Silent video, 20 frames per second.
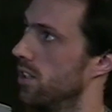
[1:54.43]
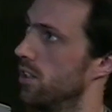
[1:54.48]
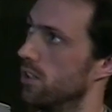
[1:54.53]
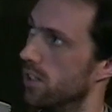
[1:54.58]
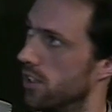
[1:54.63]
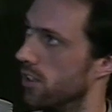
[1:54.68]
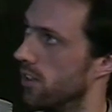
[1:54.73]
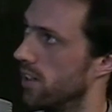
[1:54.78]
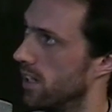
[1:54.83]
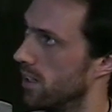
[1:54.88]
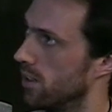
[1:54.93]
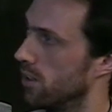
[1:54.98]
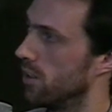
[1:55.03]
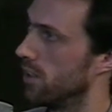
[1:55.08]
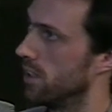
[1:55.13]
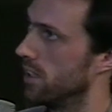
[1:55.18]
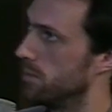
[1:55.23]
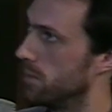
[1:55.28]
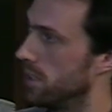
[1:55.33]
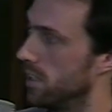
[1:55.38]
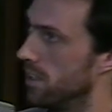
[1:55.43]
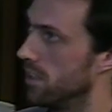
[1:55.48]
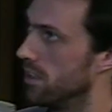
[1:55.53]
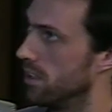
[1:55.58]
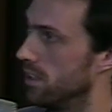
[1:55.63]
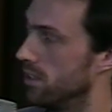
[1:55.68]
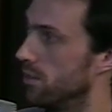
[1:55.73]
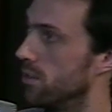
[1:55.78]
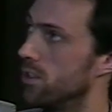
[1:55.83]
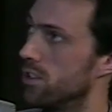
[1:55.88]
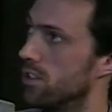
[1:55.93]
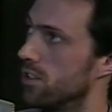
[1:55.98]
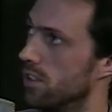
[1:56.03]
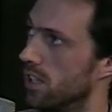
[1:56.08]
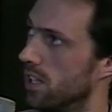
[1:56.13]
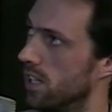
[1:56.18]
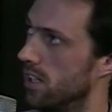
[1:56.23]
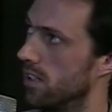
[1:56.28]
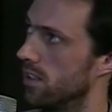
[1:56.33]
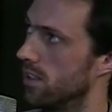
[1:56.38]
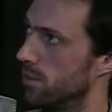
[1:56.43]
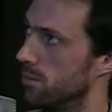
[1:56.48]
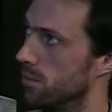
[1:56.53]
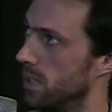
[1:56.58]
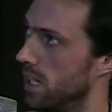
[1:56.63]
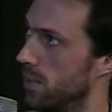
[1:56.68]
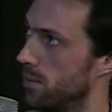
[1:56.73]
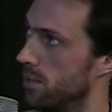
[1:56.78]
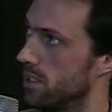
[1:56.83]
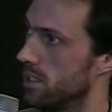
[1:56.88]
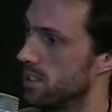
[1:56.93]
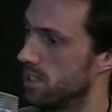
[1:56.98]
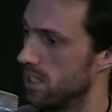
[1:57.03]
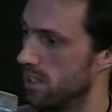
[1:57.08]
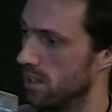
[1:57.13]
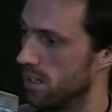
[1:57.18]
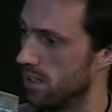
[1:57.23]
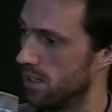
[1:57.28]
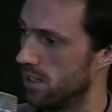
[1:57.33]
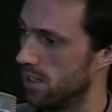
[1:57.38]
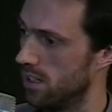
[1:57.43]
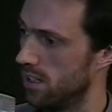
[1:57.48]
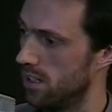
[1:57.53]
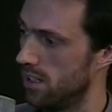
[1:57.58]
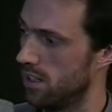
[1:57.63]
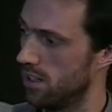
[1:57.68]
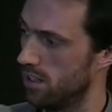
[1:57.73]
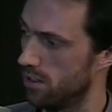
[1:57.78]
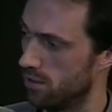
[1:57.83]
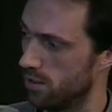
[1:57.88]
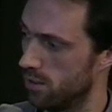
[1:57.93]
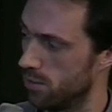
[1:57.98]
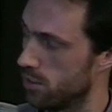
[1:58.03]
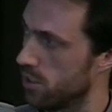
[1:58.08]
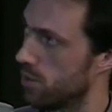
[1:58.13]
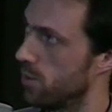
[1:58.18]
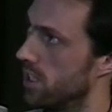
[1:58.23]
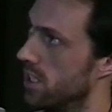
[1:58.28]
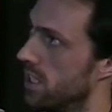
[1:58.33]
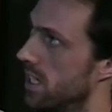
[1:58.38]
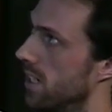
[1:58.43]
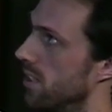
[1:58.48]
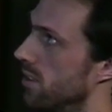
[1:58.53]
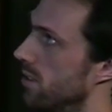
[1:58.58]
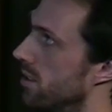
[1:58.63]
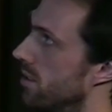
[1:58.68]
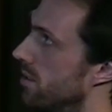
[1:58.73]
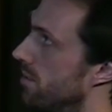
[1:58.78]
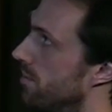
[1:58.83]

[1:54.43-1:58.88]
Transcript: I don't know how long, but in the future, I'd be happy to see the film switched out.